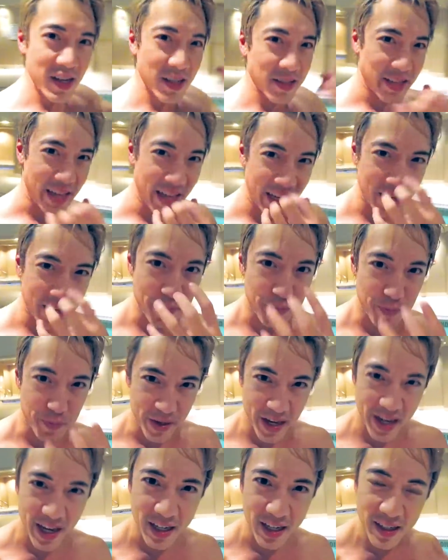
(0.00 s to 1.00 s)
take a
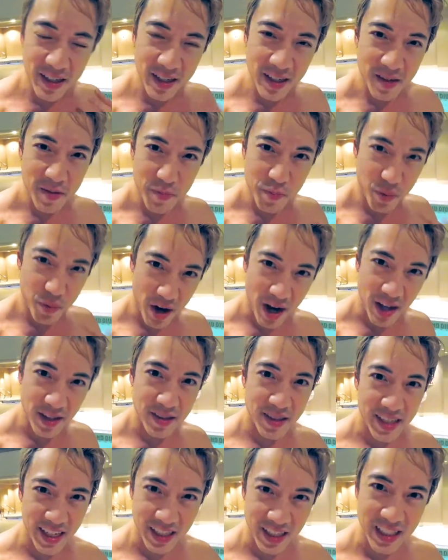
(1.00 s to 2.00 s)
big
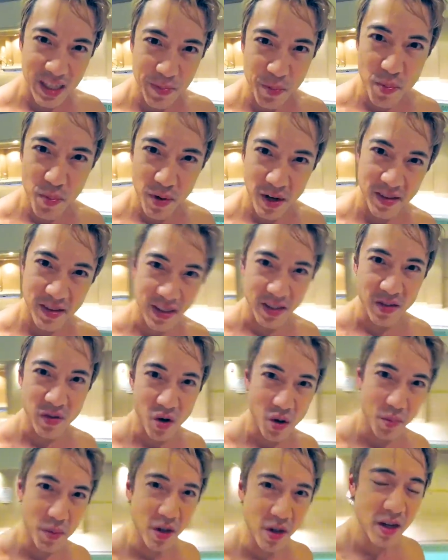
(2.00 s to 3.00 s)
breath, take a deeper breath than
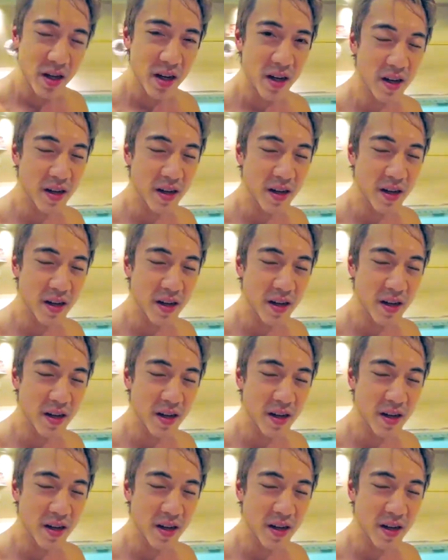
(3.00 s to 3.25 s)
normal,